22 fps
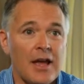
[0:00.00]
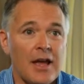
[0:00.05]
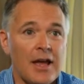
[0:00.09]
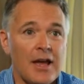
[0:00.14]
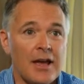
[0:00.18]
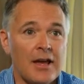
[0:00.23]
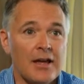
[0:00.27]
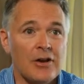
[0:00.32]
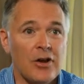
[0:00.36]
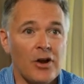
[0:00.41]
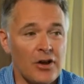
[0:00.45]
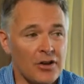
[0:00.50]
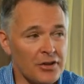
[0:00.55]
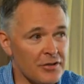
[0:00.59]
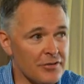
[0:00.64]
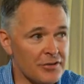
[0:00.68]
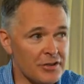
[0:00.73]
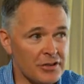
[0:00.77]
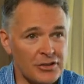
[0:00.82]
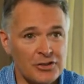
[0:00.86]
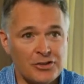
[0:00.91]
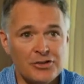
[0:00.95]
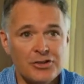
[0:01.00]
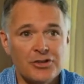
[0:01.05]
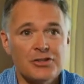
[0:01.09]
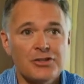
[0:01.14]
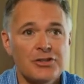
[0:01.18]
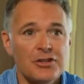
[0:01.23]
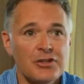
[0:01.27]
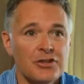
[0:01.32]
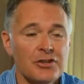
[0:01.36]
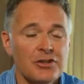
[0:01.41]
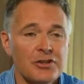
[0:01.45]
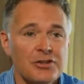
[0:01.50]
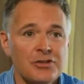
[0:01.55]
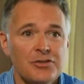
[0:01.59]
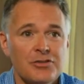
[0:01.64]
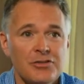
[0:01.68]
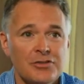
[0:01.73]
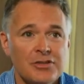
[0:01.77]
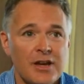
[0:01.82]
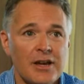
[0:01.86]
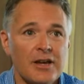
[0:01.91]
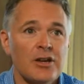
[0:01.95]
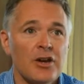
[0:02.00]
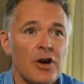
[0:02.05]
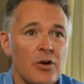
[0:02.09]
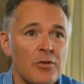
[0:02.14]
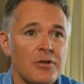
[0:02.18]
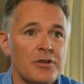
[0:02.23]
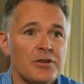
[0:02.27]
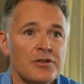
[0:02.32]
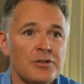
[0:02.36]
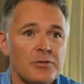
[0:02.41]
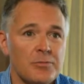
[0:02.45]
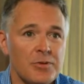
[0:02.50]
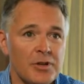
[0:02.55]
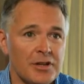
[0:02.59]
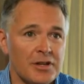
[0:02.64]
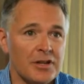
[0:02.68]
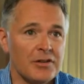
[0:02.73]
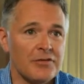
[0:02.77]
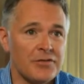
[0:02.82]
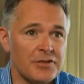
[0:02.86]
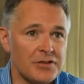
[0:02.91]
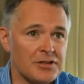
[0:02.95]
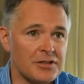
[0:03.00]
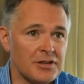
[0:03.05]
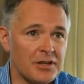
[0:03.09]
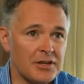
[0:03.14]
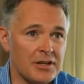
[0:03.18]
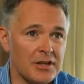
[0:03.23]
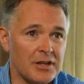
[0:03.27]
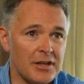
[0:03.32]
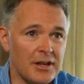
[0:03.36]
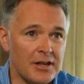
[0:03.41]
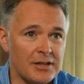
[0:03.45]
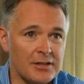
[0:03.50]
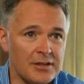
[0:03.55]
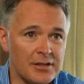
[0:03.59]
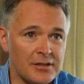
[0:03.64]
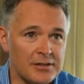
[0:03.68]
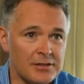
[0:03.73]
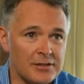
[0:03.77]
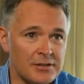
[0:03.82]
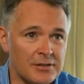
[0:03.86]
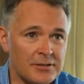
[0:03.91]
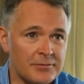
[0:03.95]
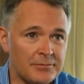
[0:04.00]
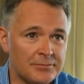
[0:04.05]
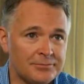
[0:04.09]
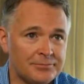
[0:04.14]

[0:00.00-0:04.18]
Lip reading: and all of the logistical issues that go into building a facility like this?